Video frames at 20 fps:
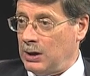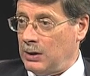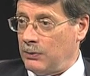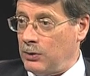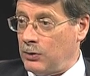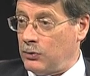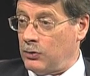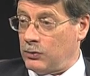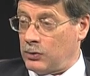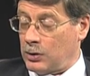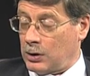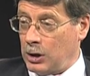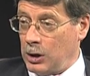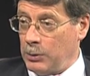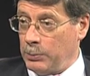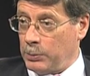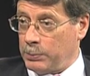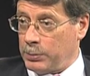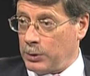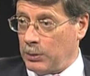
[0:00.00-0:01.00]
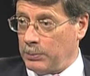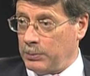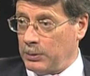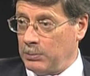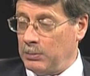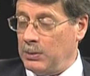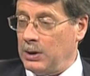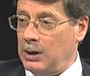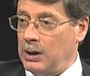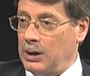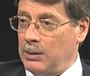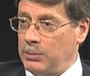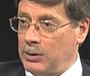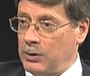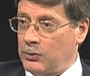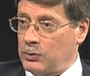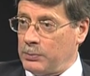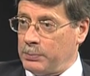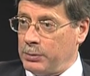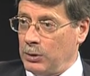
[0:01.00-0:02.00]
This is a global problem, but
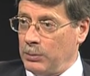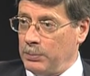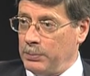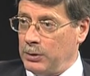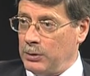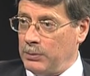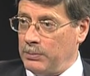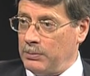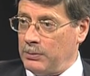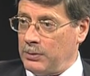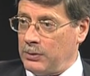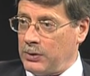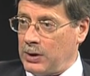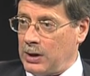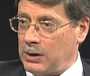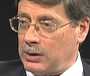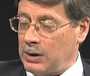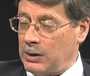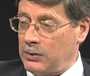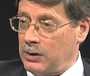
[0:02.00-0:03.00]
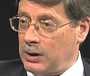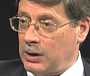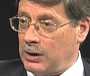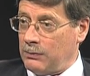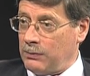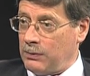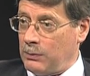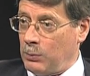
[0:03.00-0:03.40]
it's a problem that I think